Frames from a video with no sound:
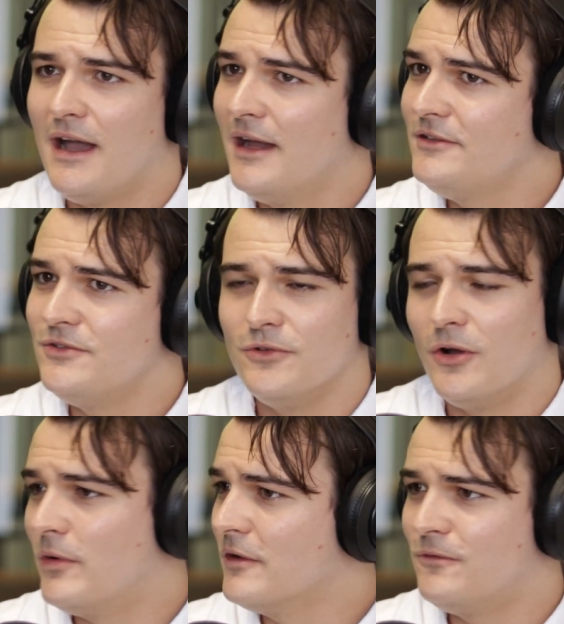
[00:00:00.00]
I do
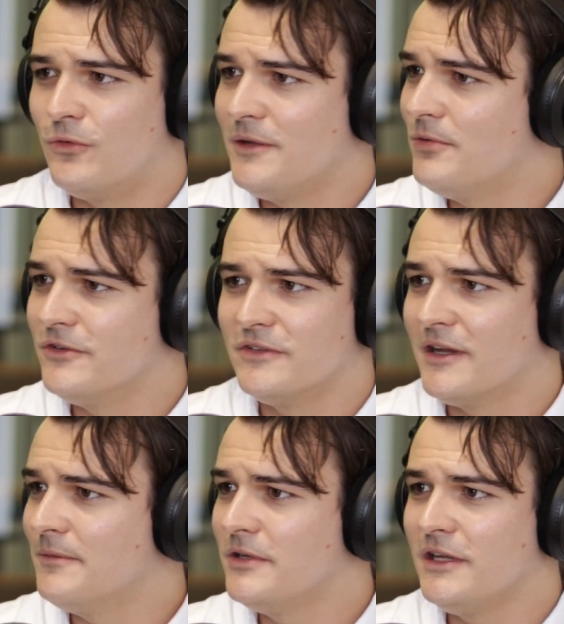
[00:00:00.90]
not want a 40-person
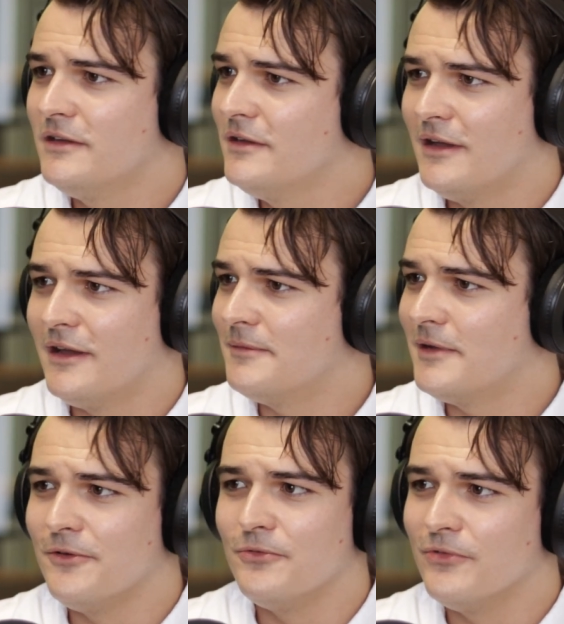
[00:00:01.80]
company.
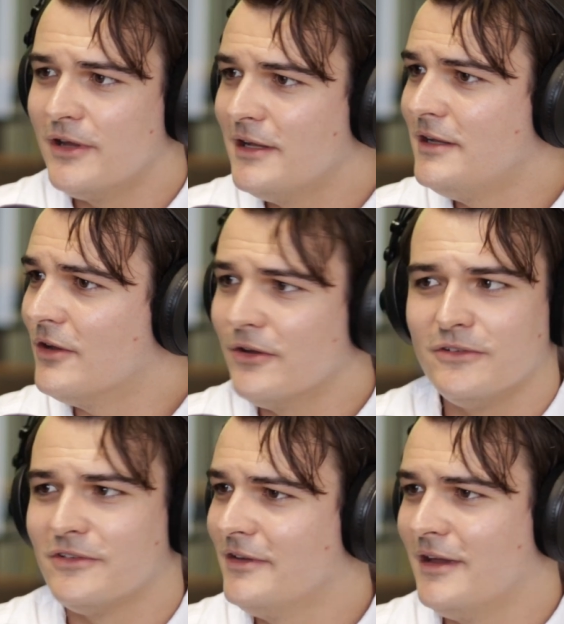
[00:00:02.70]
I really don't.